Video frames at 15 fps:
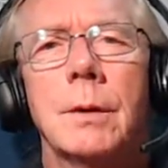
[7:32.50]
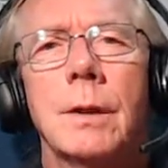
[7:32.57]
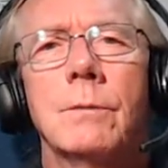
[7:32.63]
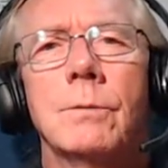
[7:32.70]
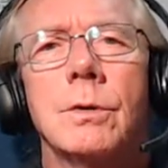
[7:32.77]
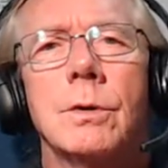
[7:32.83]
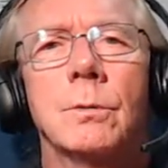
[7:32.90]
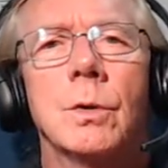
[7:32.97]

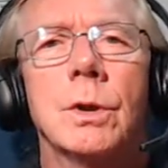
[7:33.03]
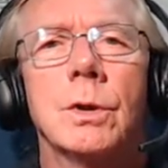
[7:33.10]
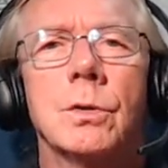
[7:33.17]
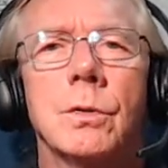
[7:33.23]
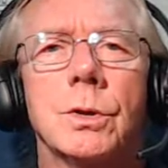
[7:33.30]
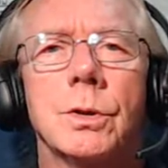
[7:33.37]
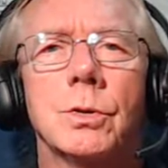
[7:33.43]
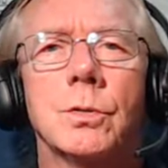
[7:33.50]
give you some
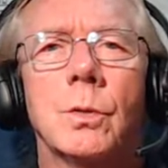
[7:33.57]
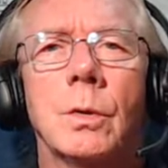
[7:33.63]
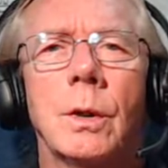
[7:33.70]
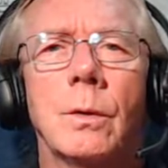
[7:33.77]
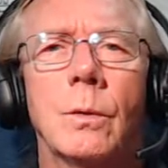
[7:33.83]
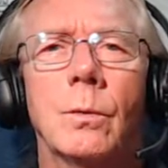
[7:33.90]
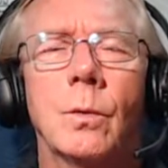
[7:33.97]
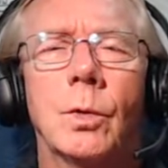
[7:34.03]
resources
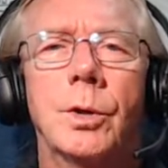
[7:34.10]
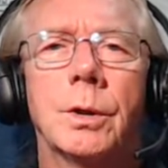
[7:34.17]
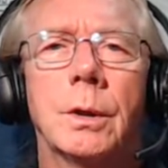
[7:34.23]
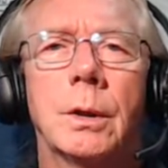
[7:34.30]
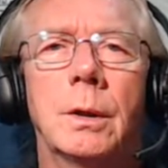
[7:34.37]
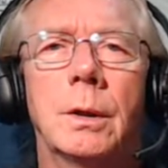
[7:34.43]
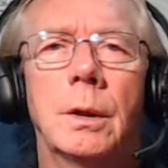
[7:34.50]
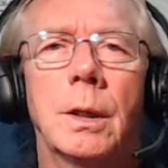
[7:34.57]
where you
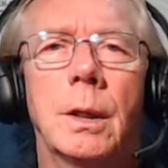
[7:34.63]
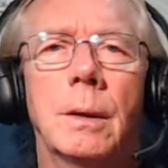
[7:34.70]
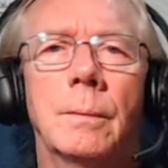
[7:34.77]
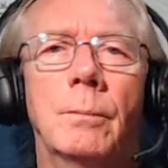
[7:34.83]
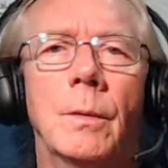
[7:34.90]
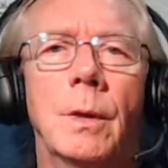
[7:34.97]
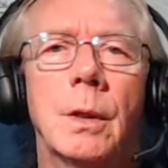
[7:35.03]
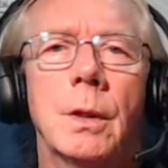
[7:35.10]
can
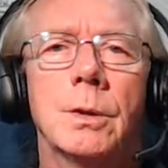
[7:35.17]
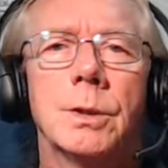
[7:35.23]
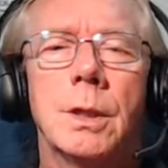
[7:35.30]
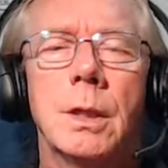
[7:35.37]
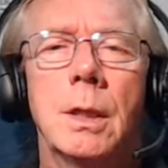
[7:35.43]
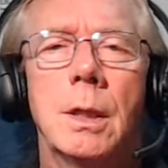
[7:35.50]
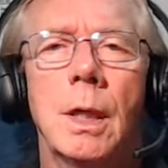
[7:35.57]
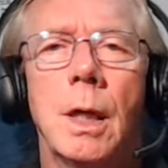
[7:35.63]

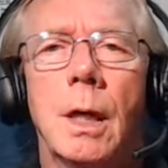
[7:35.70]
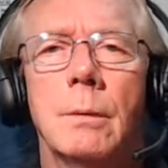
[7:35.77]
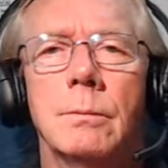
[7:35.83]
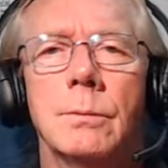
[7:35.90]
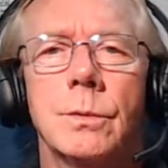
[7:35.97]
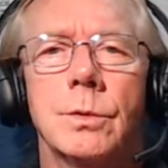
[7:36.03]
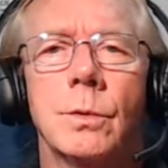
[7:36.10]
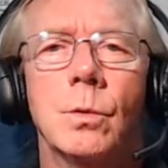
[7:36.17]
see
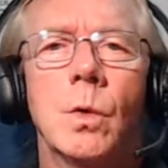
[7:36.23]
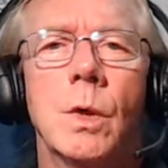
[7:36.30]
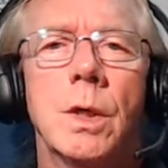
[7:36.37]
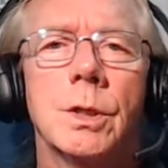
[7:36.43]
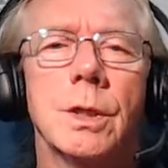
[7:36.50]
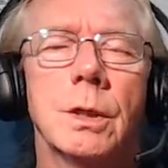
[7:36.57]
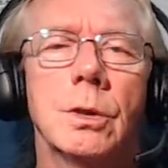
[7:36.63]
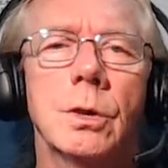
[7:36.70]
some
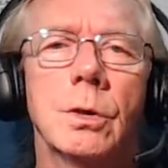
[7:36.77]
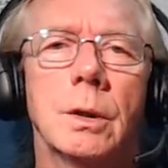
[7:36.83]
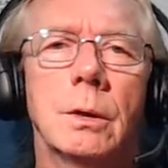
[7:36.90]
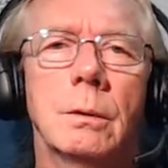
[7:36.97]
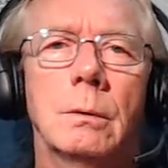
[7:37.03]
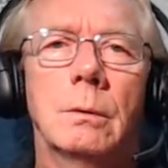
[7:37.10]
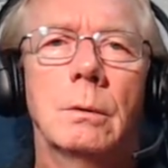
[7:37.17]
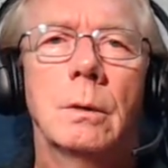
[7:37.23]
ways that you
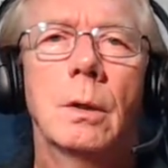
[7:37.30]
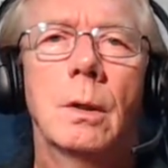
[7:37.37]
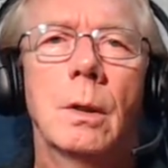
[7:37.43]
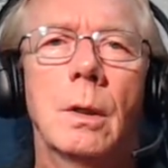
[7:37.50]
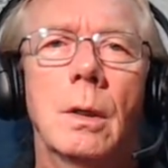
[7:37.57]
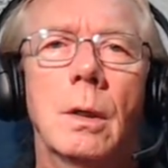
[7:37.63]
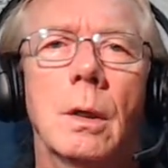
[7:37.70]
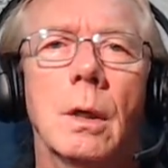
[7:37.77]
can
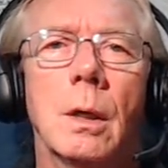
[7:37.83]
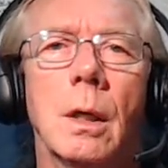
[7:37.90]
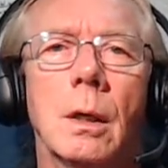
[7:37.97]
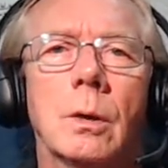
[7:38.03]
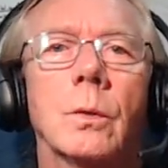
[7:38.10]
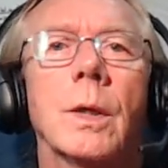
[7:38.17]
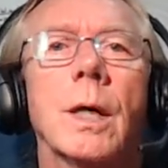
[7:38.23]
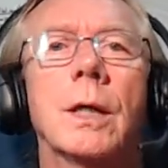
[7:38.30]

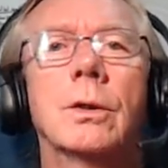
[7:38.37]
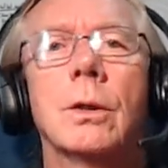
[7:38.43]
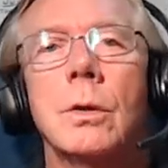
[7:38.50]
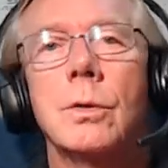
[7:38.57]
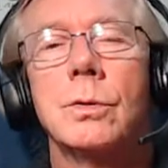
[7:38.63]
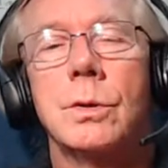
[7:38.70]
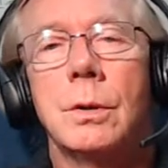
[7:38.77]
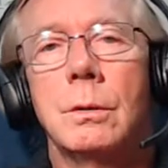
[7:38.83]
create
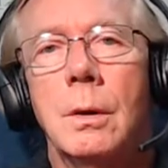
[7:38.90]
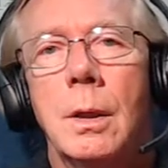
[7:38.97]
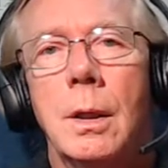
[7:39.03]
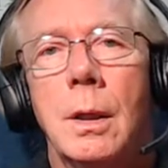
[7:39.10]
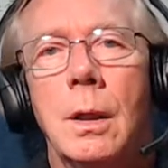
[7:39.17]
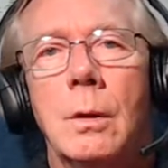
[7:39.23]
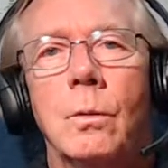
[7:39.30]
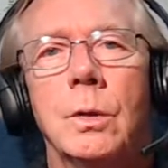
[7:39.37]
those
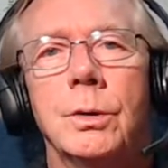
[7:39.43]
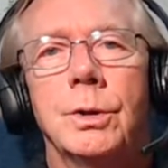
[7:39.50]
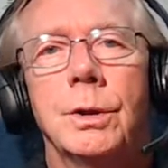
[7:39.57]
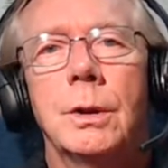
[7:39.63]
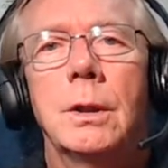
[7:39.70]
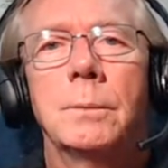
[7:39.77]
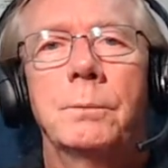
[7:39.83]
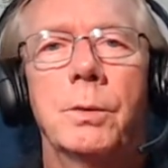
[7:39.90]
and what you
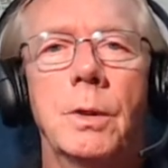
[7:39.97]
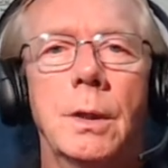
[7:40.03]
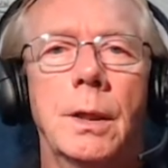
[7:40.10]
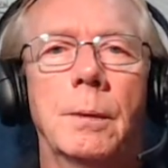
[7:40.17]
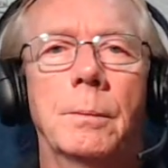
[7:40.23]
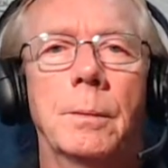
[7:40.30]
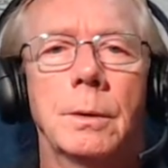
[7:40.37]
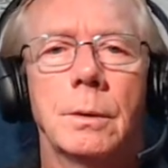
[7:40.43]
need to put
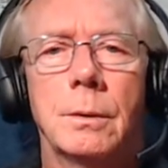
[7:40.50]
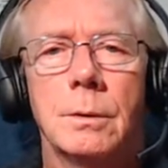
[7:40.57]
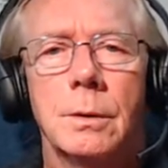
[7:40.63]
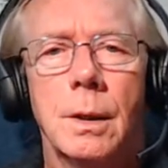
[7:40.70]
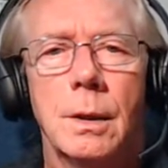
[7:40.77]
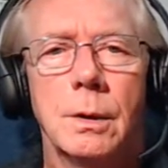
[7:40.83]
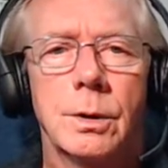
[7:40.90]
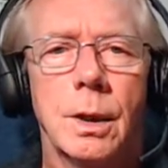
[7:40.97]
in them
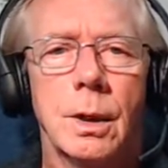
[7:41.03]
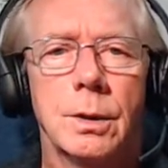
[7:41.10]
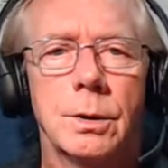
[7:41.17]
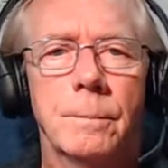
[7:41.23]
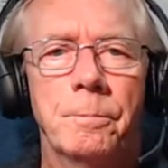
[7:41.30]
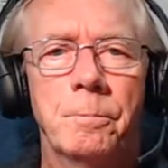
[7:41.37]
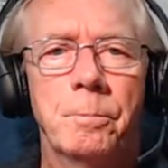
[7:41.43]
and such.